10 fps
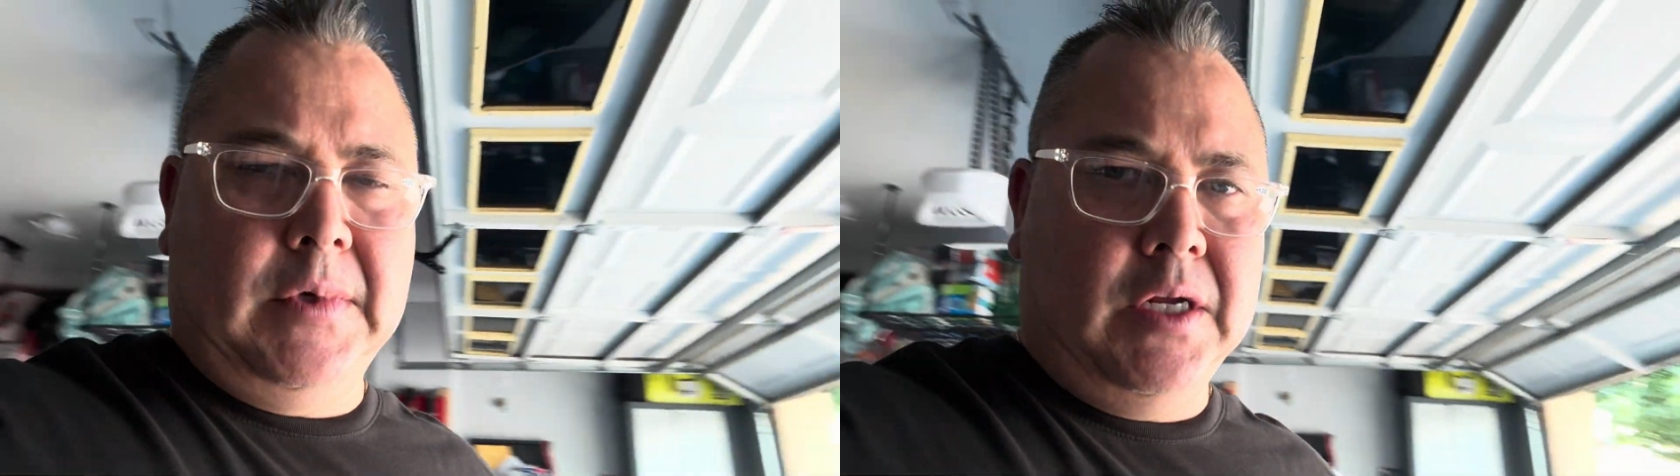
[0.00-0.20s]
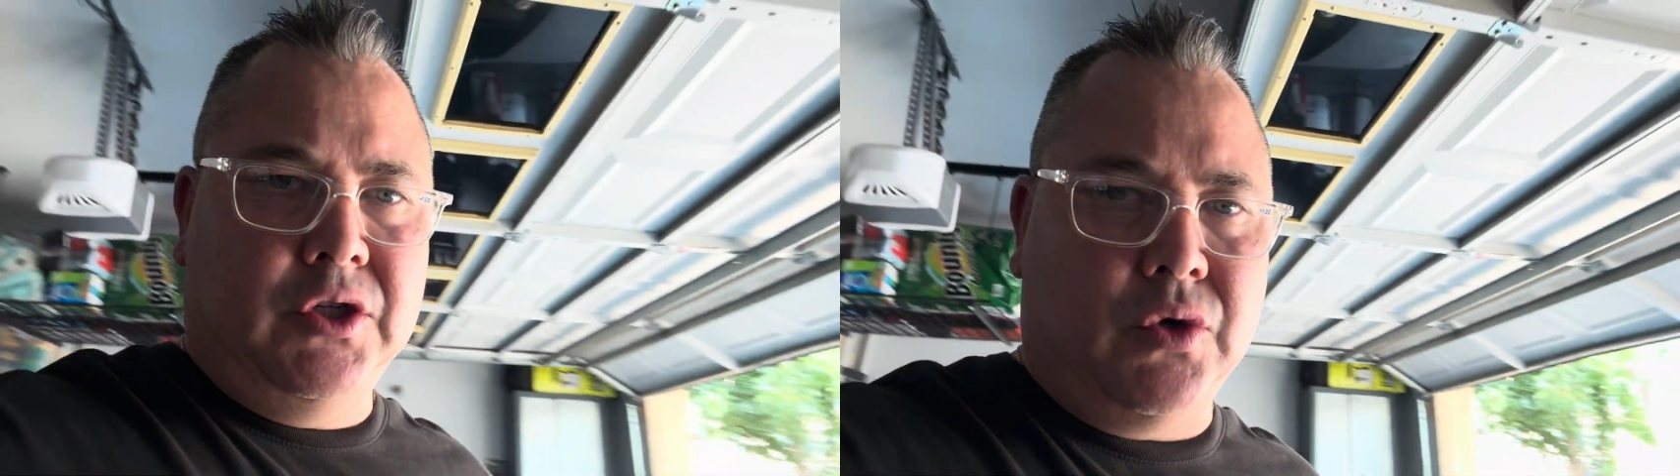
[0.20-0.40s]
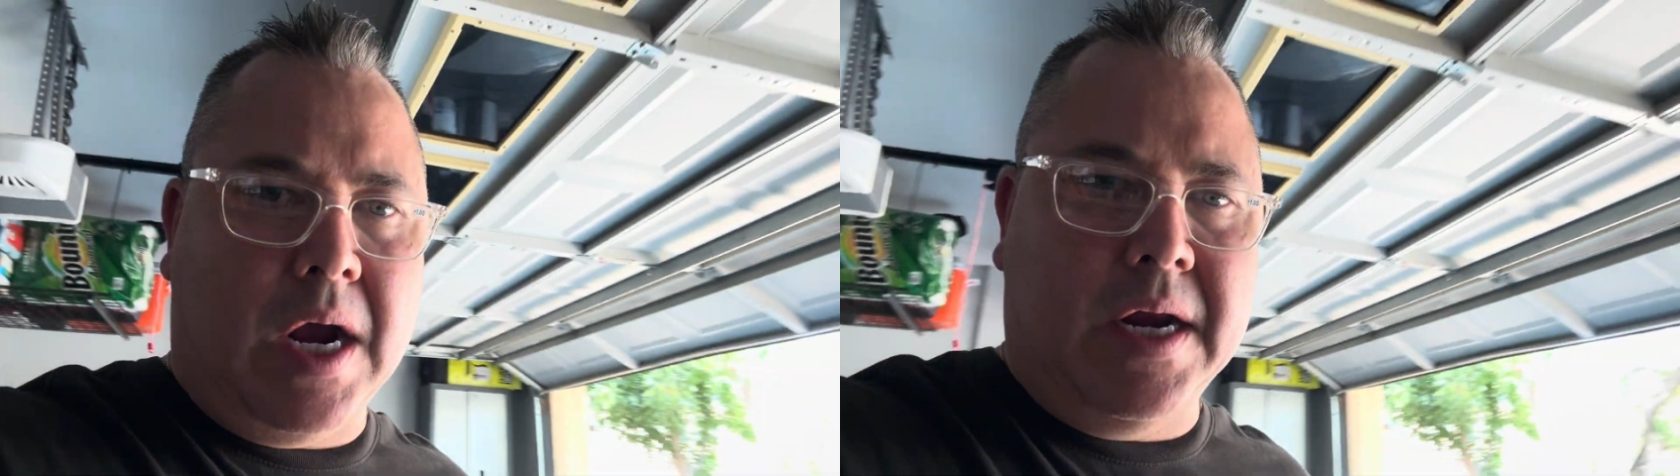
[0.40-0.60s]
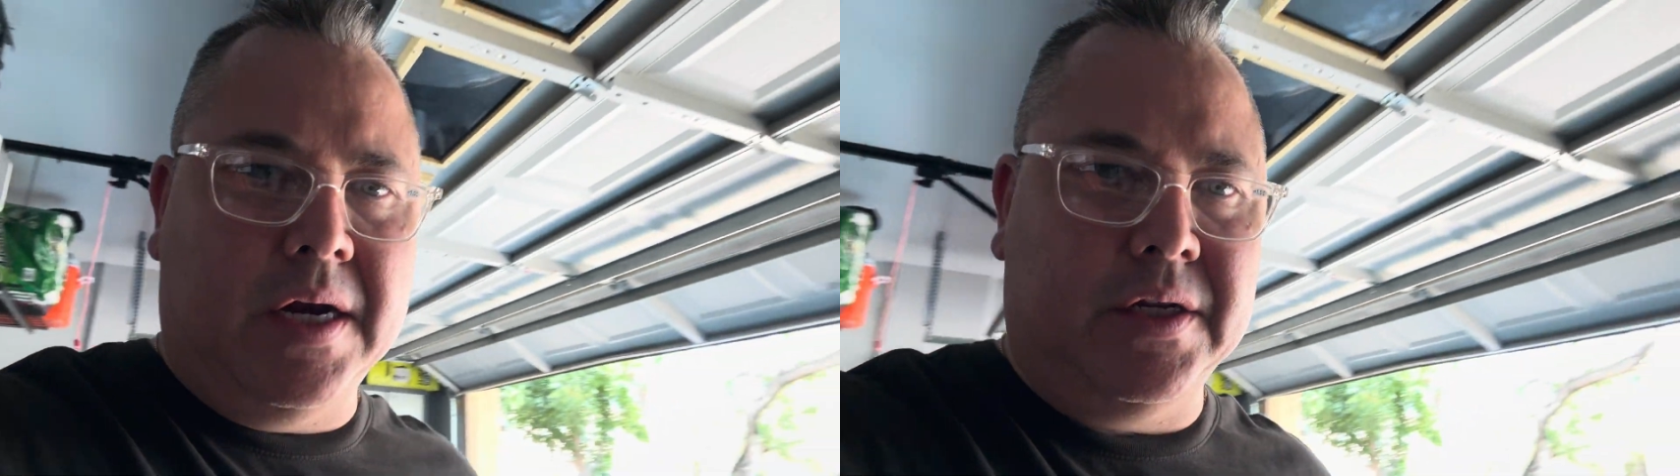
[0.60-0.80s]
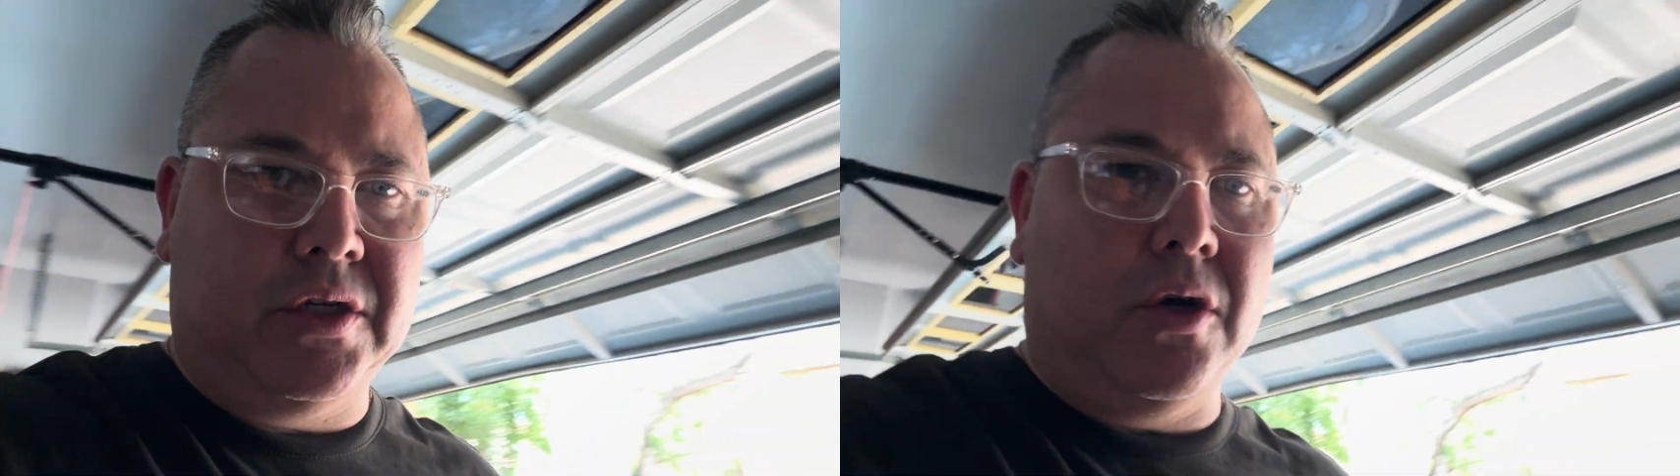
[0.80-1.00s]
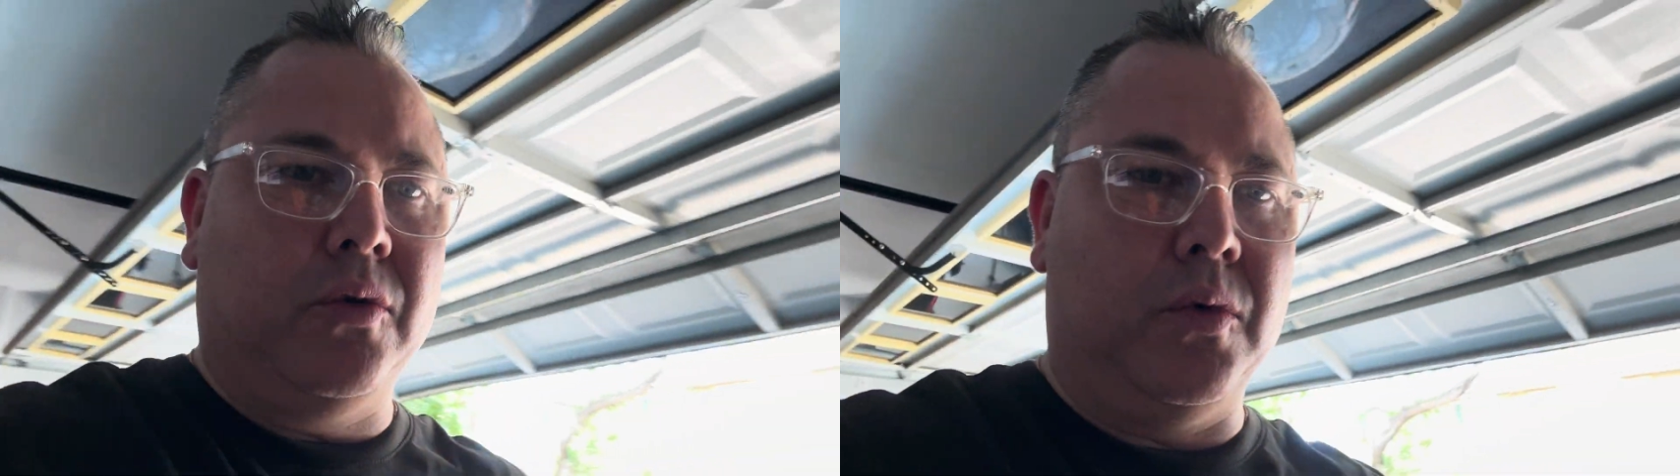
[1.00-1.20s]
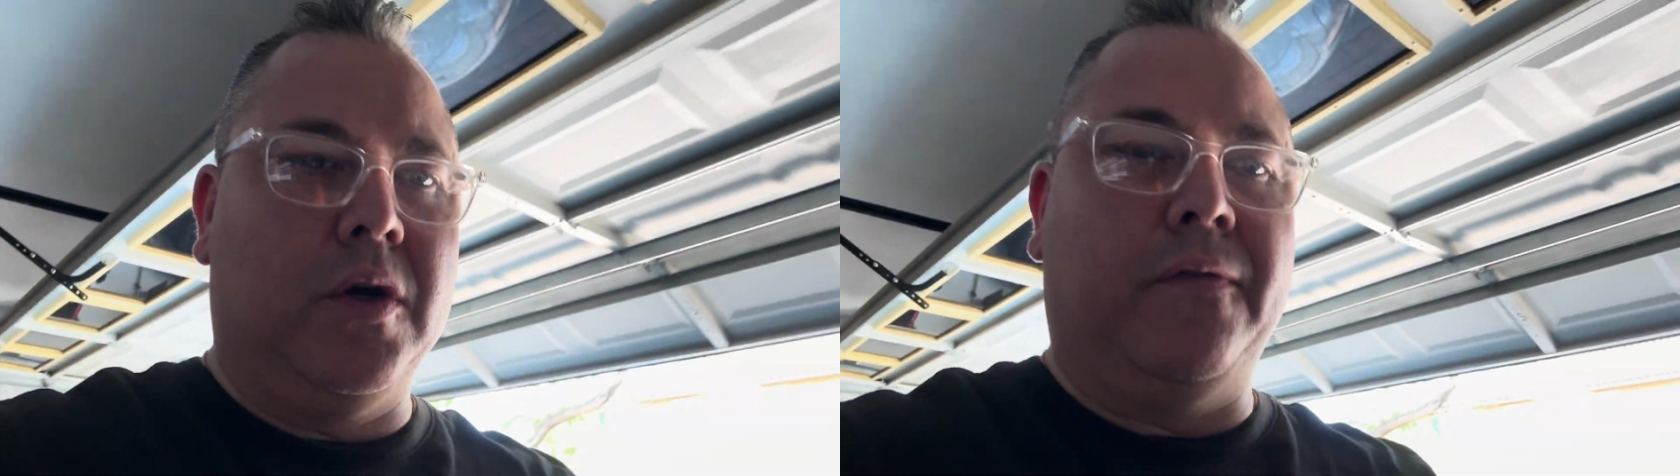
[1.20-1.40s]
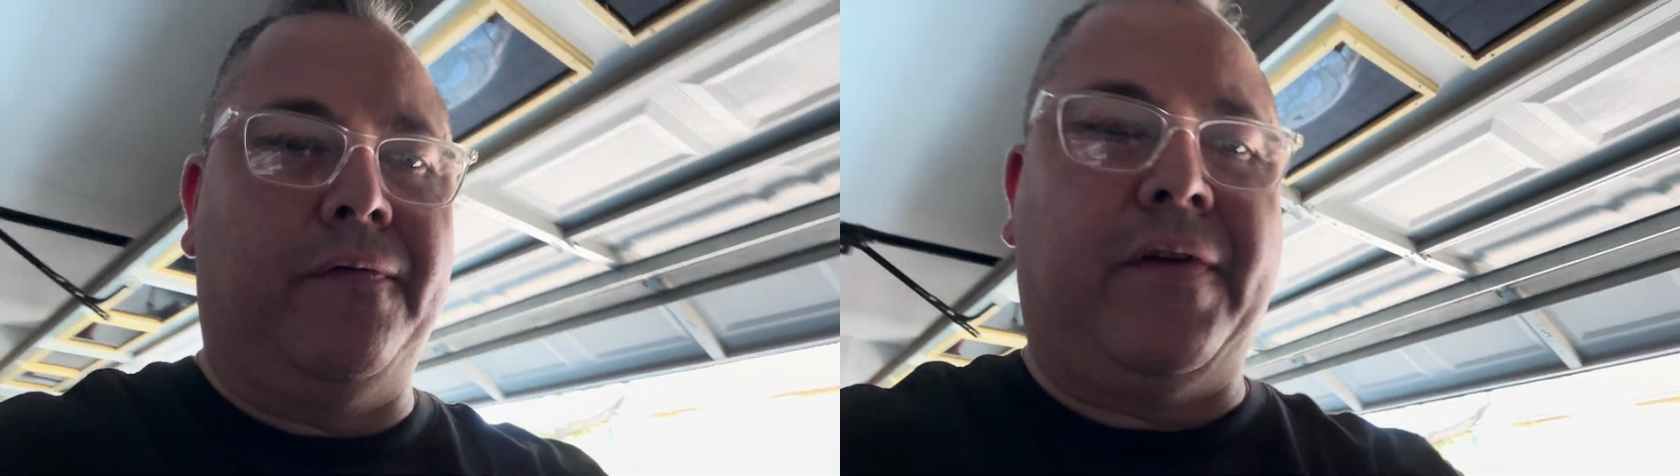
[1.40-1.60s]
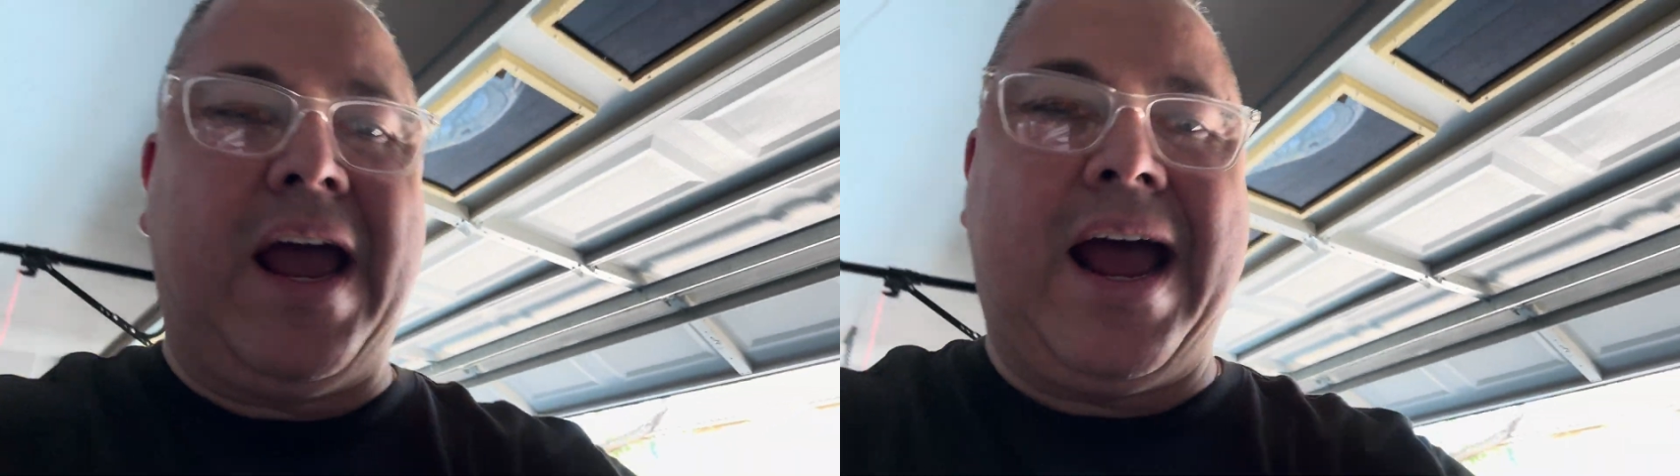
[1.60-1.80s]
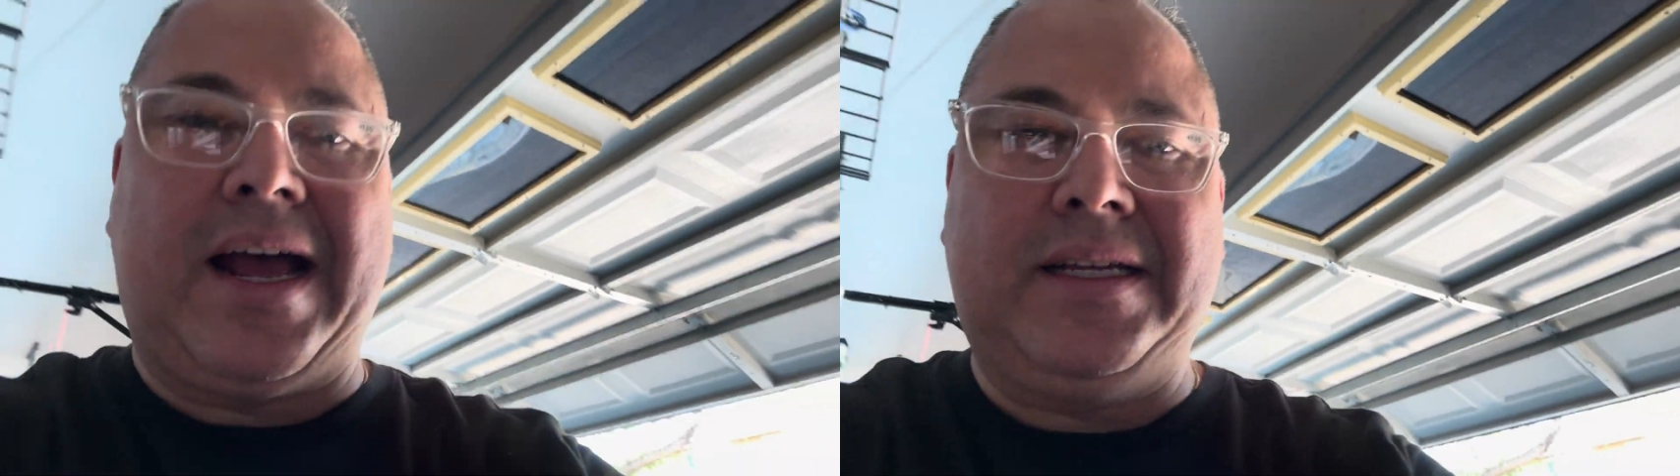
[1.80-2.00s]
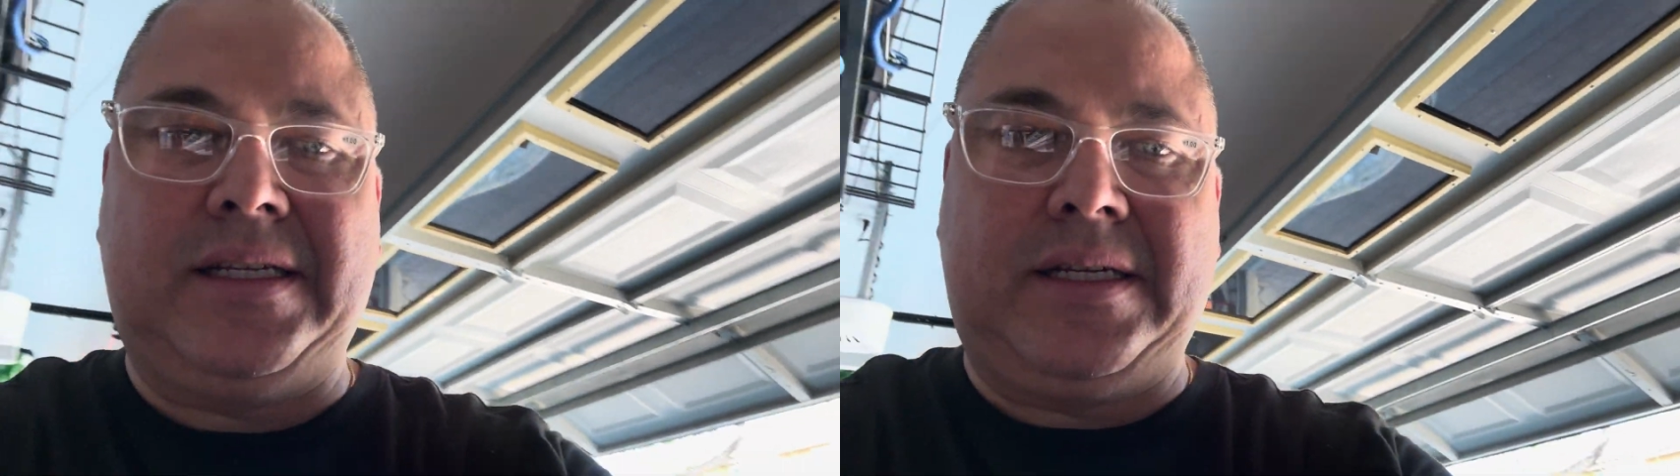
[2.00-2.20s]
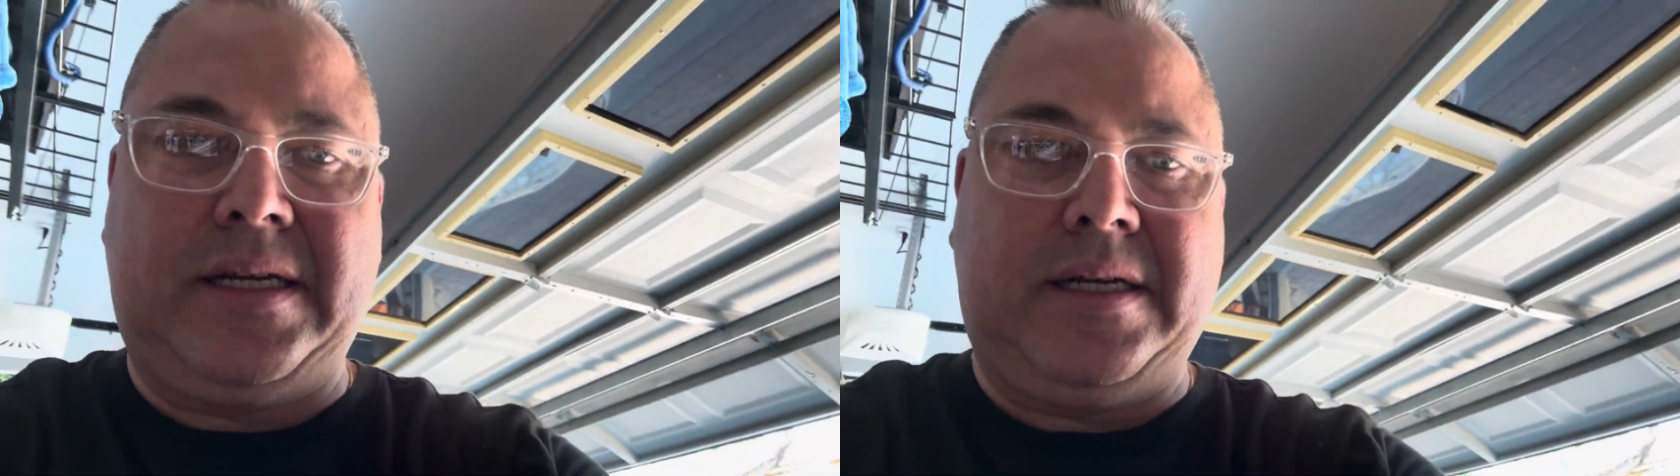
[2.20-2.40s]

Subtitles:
dried on its own real fast.